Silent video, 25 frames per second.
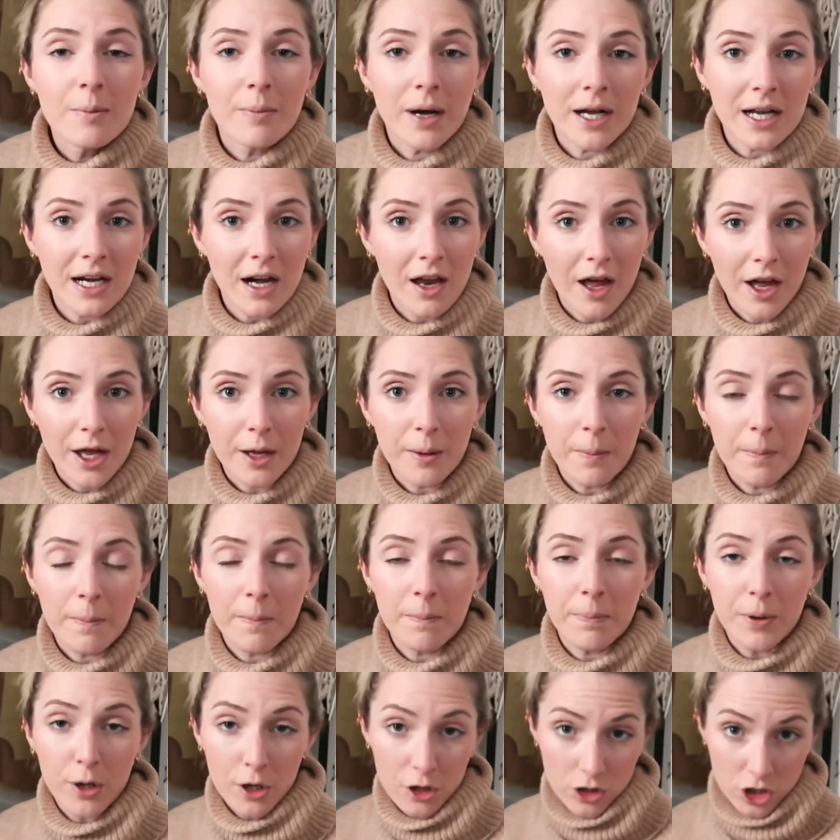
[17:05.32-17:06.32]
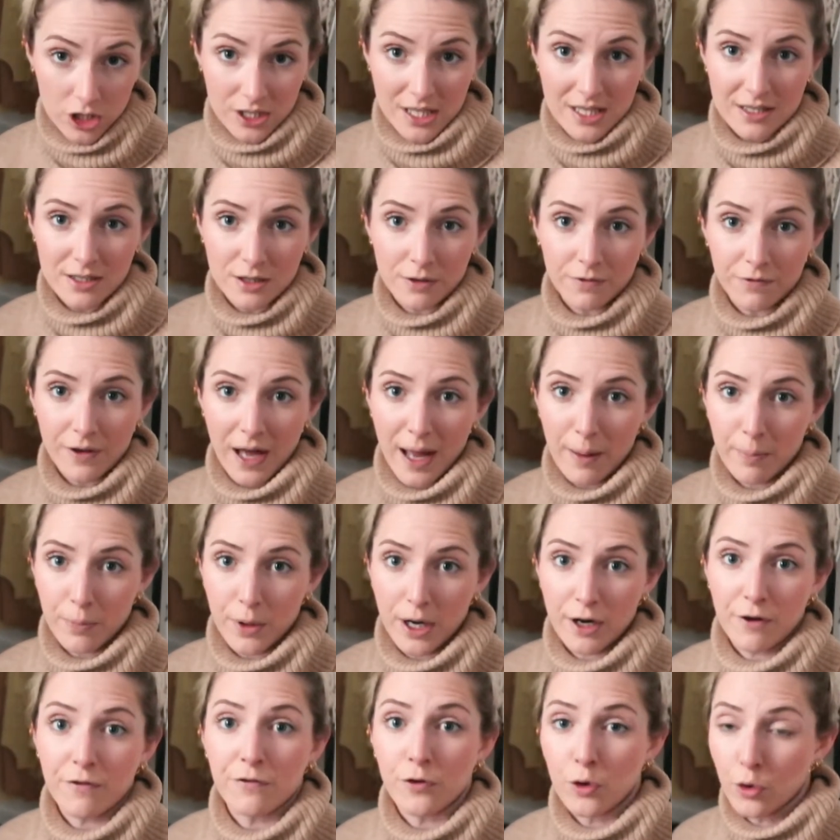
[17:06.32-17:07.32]
my client purchases the
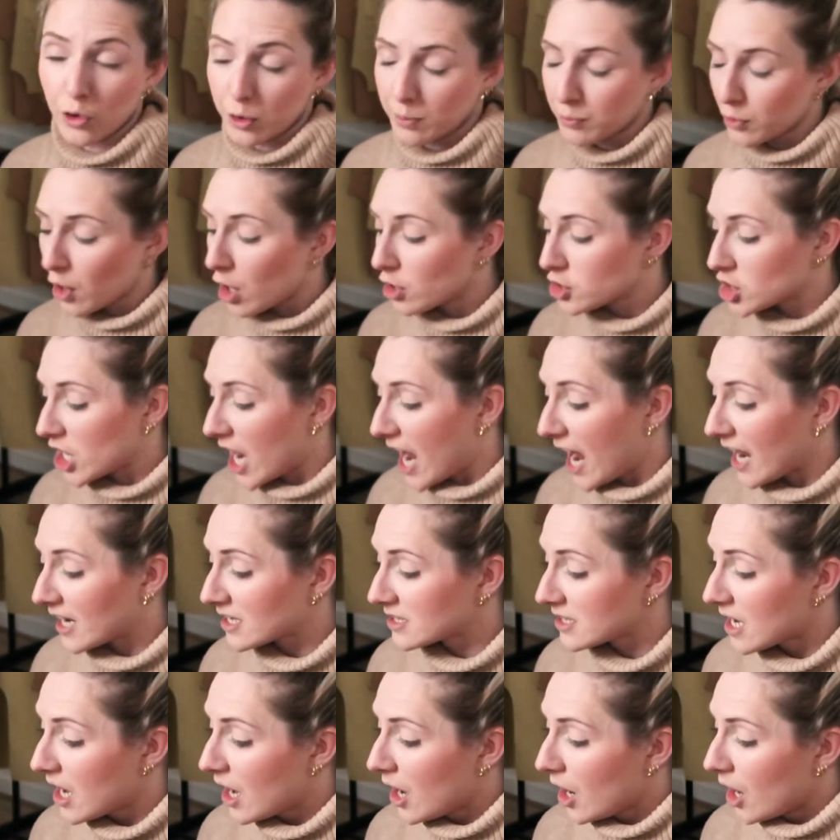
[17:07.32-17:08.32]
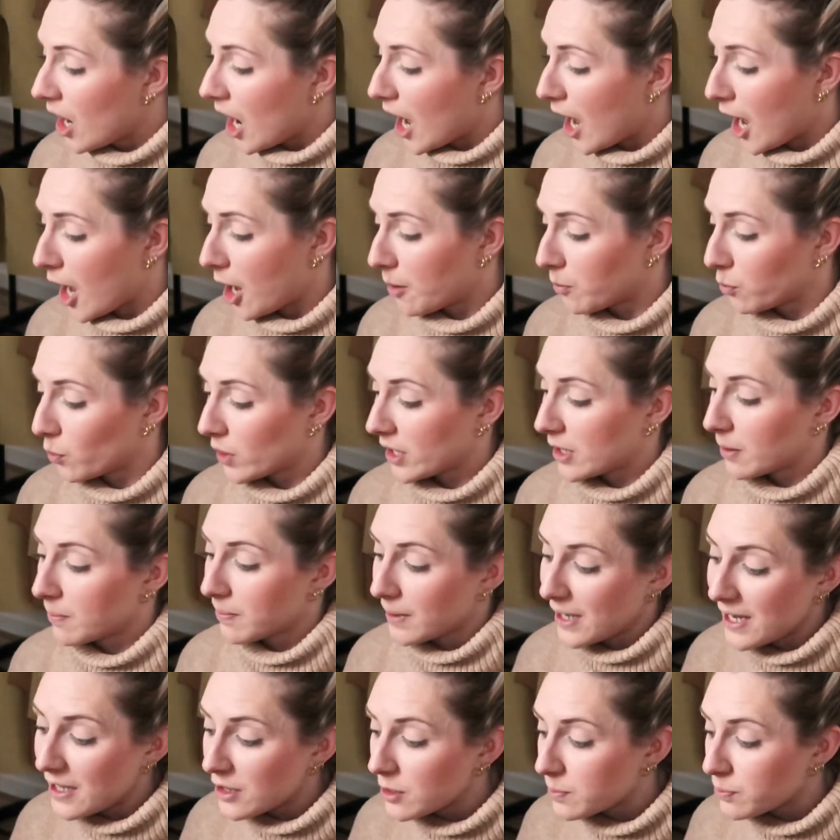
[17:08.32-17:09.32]
fabric for the project, we
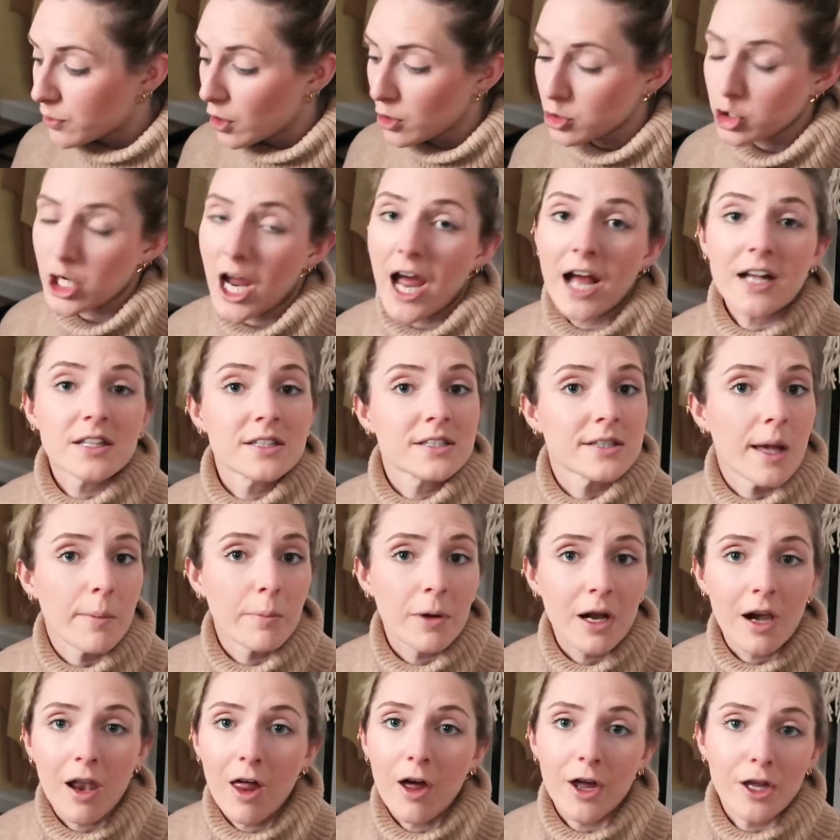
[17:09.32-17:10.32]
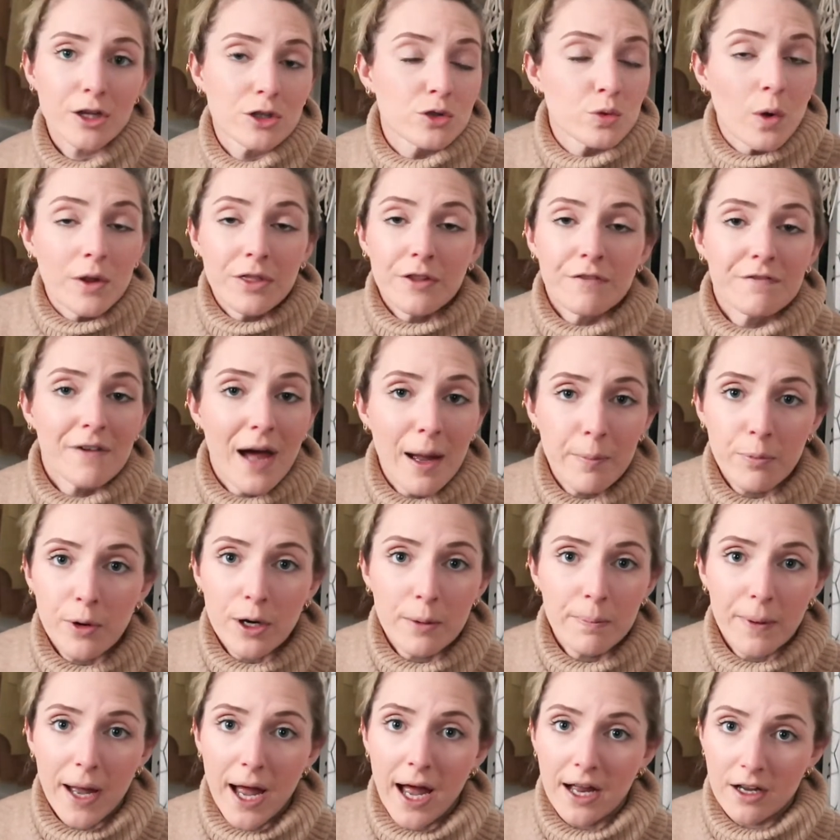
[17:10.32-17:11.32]
complete the project. Some clients want the
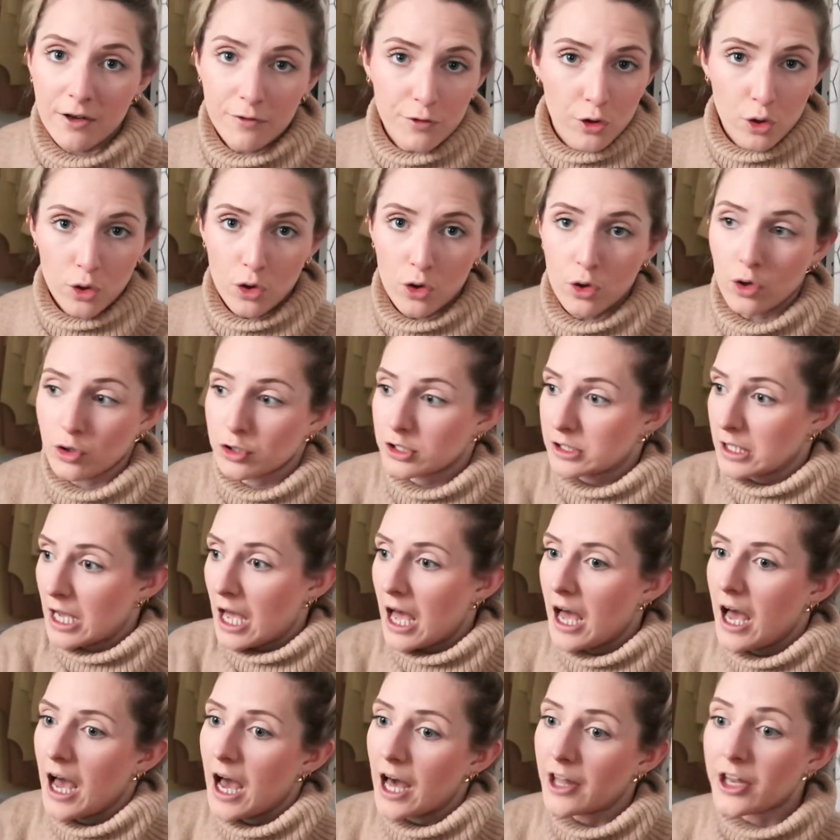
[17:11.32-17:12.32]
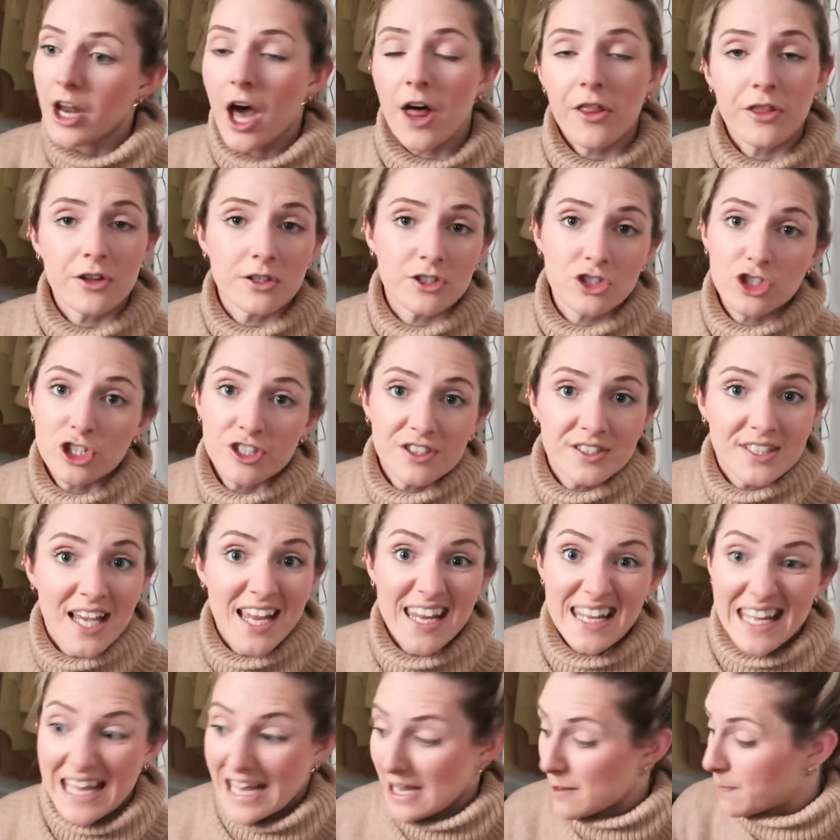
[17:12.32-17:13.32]
fabric back, of course, and others just
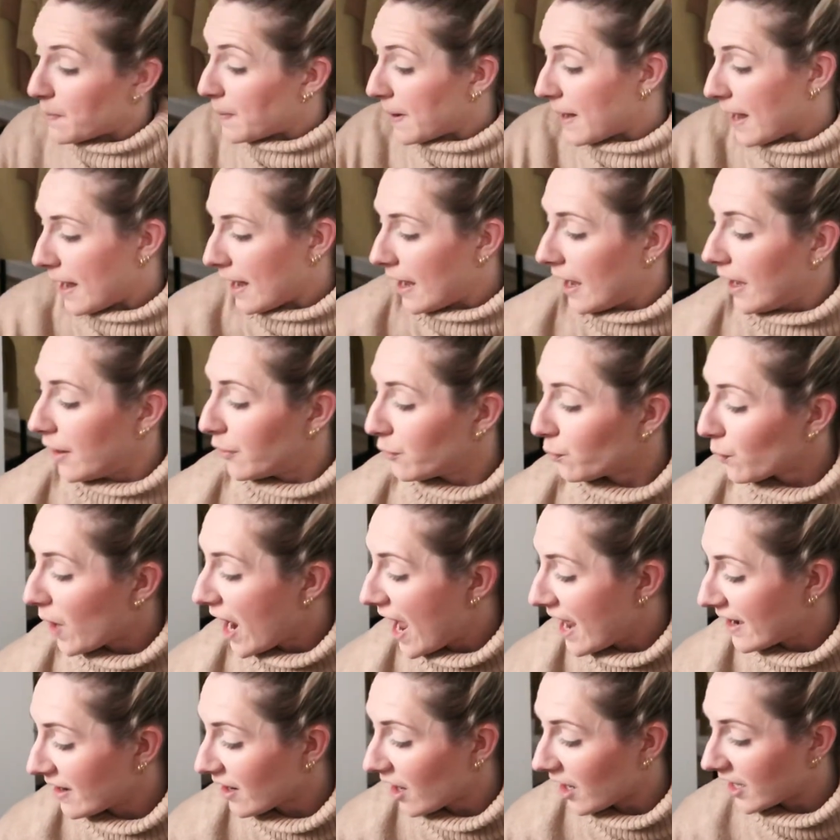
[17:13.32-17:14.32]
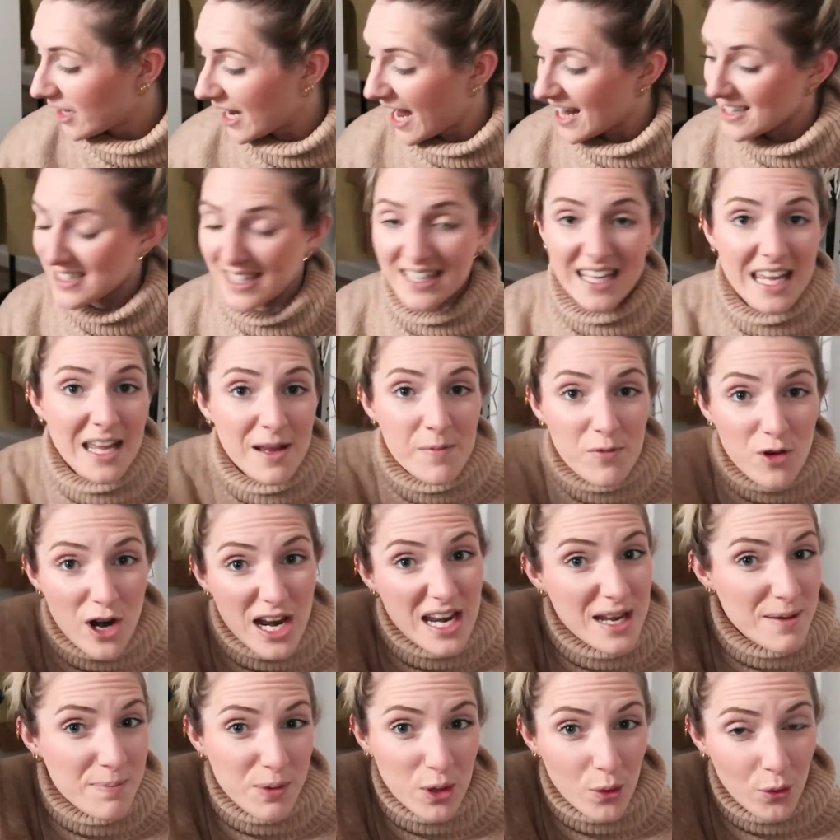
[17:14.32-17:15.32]
say keep it. And when I get to keep
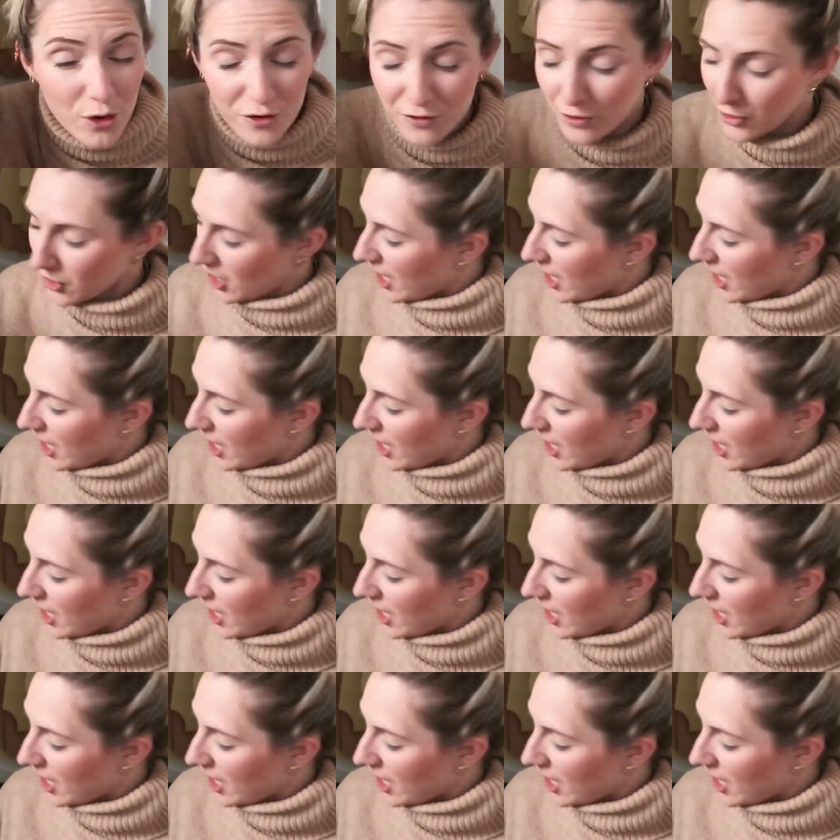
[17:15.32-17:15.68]
really beautiful